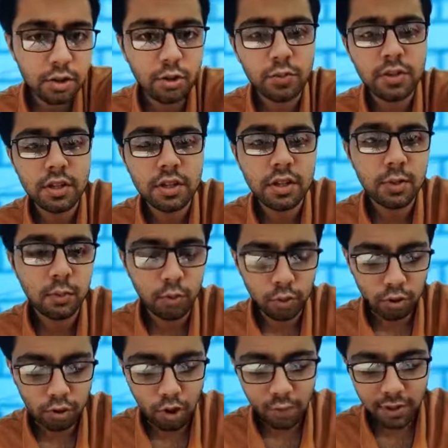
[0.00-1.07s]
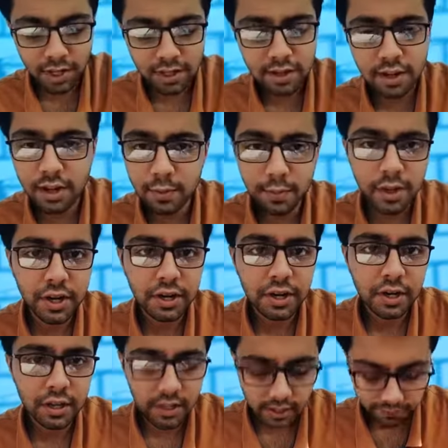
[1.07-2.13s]
So which is the most commonly drug
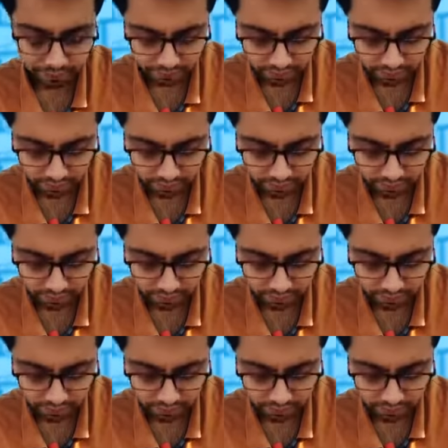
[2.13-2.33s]
implicated here?